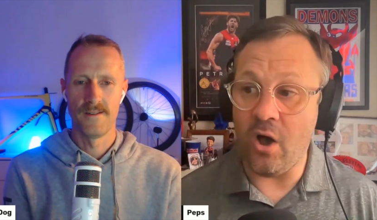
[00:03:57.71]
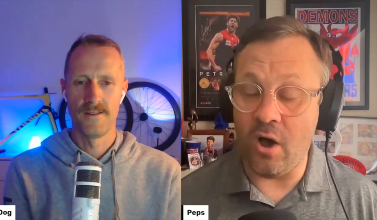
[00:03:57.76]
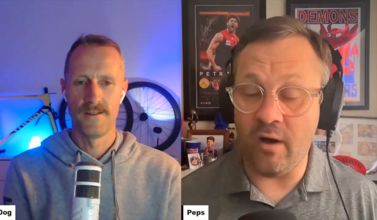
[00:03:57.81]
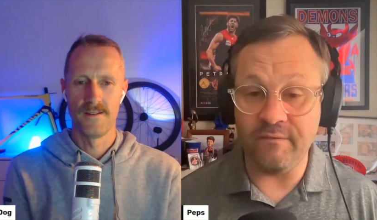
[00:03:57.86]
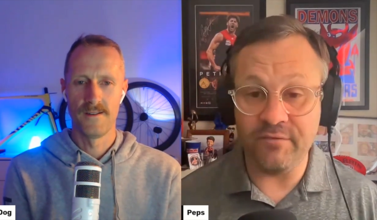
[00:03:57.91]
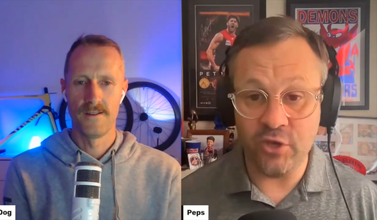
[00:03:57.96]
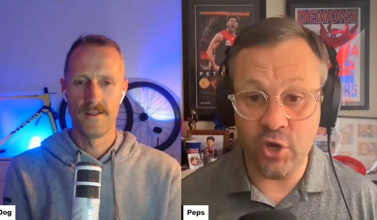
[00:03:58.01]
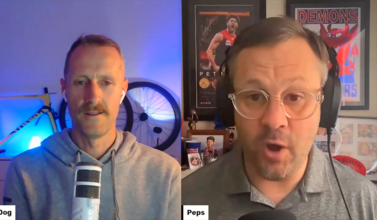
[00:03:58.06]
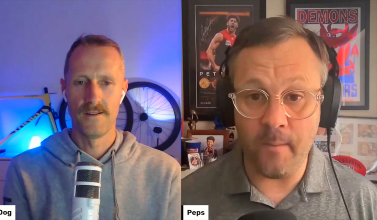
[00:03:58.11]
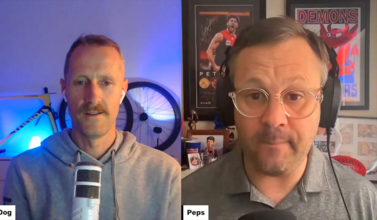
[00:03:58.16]

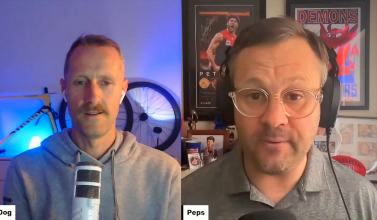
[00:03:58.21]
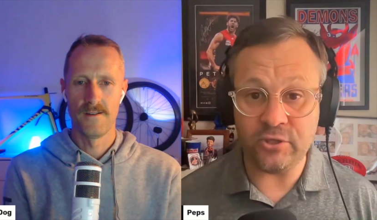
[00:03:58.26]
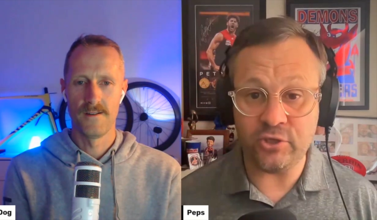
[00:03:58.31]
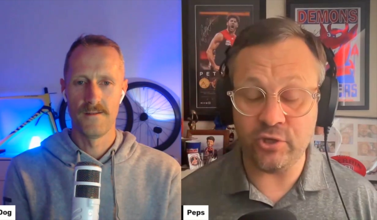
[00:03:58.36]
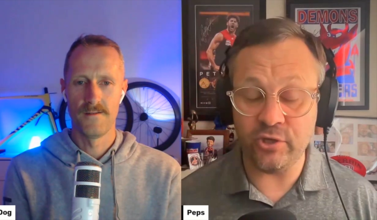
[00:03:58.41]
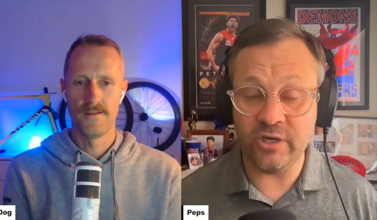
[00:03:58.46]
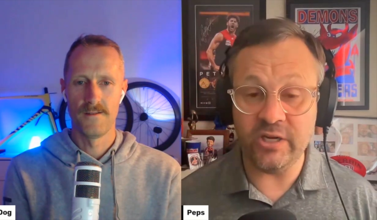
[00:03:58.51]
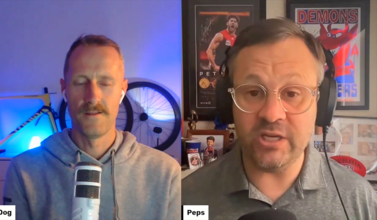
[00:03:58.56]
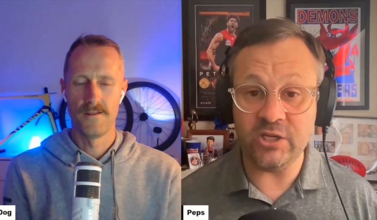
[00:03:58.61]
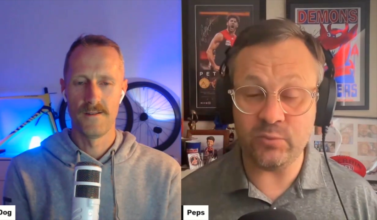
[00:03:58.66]
Speaker 1: of the
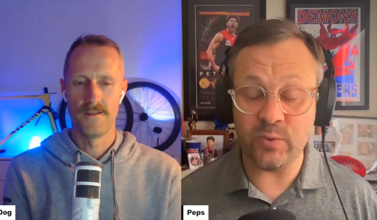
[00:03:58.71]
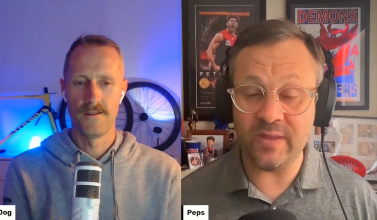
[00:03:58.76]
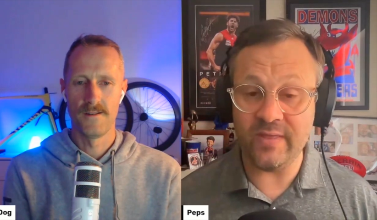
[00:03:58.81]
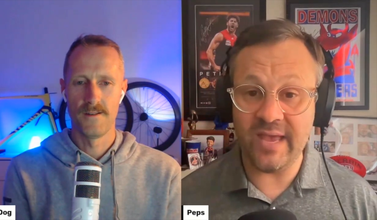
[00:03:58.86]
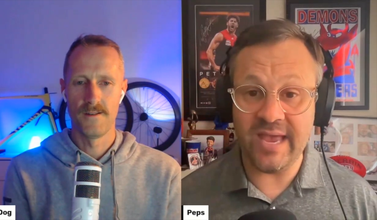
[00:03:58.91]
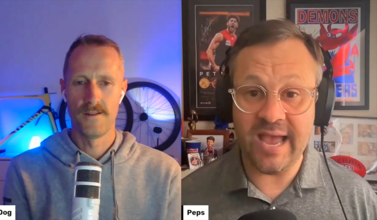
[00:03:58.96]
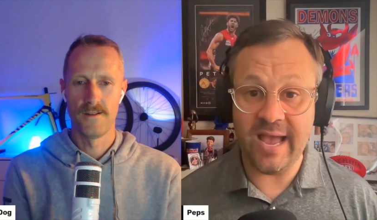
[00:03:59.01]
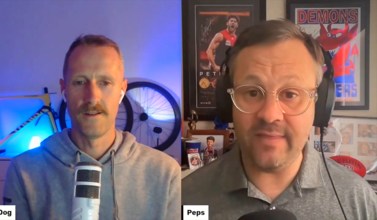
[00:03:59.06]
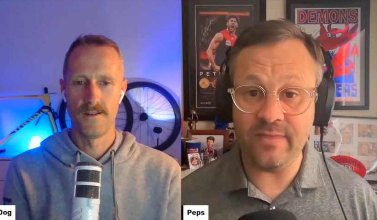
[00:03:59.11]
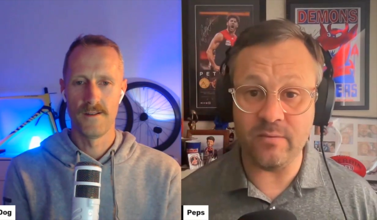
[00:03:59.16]
opportunities when
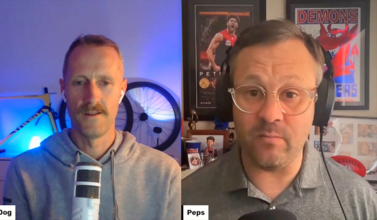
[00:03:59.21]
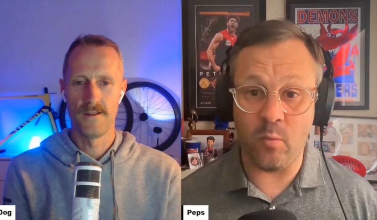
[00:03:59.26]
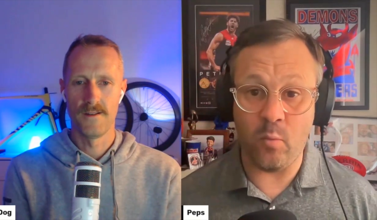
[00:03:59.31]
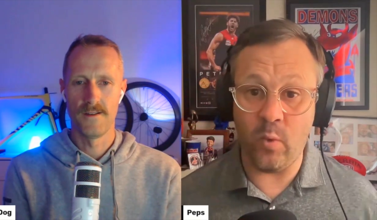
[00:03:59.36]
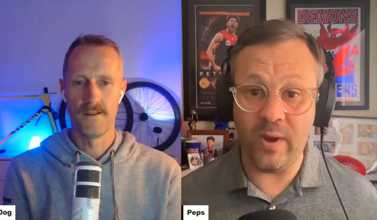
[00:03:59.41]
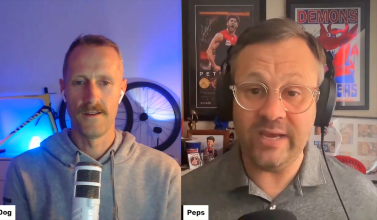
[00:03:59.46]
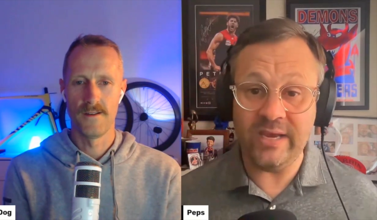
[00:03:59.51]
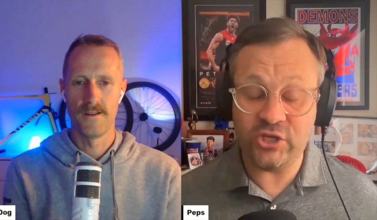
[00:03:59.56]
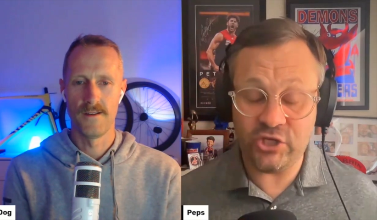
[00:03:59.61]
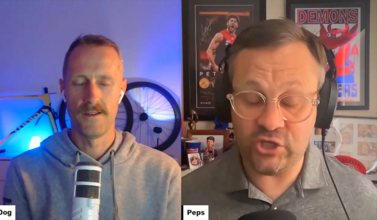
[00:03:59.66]
they had them.
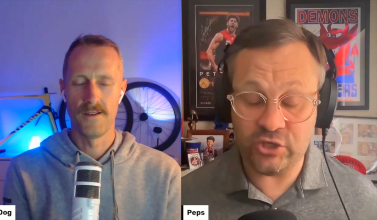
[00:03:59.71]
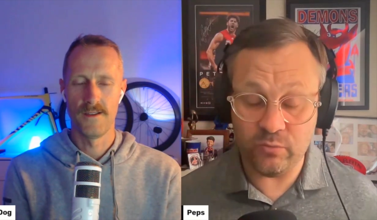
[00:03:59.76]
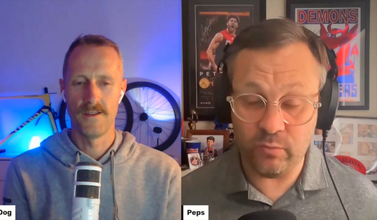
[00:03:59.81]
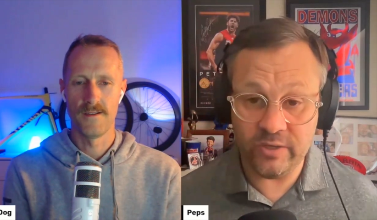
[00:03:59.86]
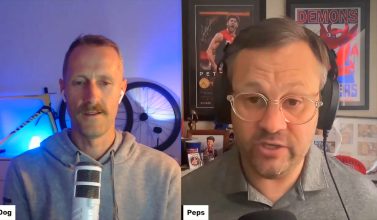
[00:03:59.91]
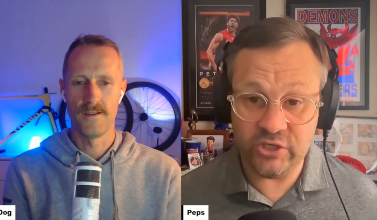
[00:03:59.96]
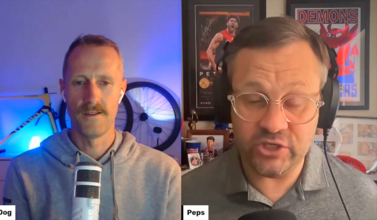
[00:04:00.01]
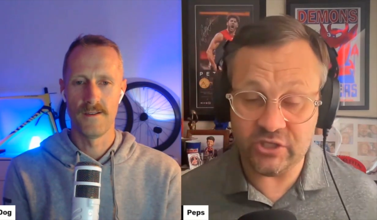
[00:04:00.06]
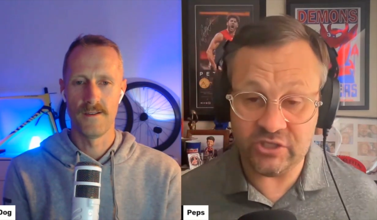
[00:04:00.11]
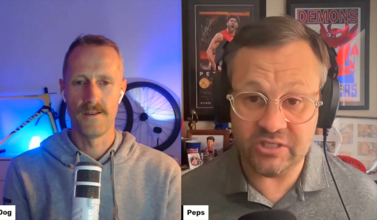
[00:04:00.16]
We sh
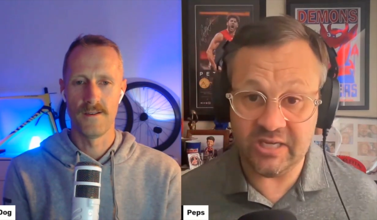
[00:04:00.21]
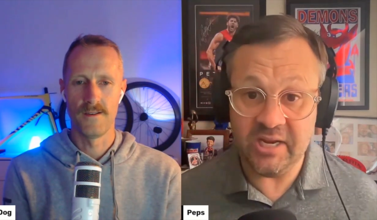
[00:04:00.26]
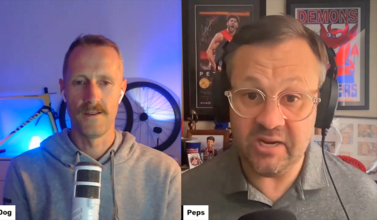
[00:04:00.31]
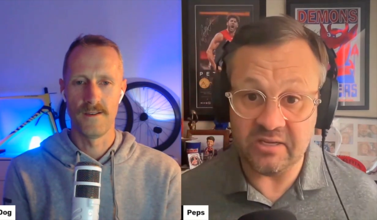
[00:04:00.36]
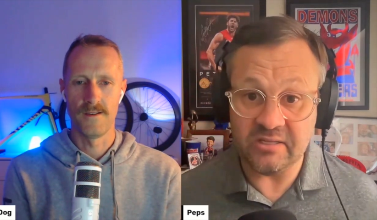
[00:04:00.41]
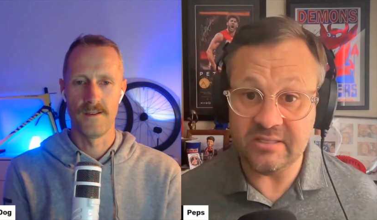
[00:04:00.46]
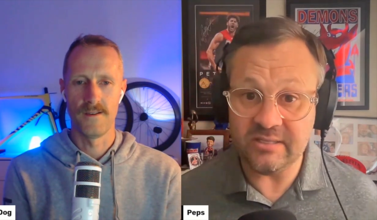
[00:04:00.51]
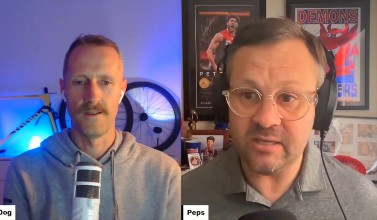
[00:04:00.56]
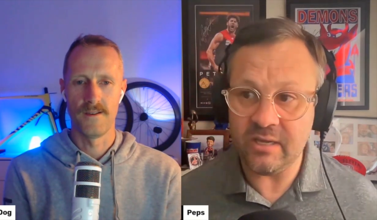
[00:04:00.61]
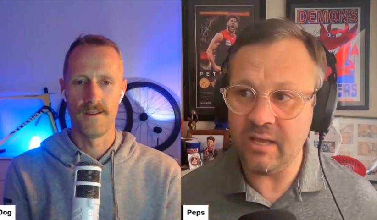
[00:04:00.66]
we just
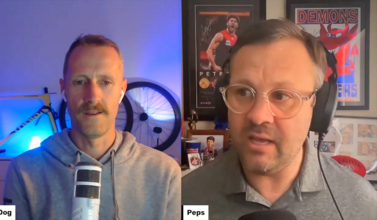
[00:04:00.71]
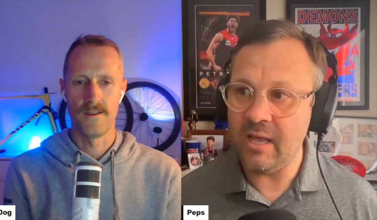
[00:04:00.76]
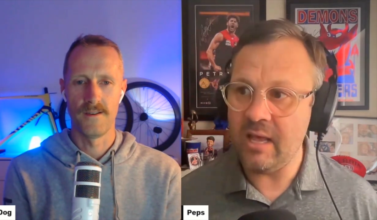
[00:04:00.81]
didn't.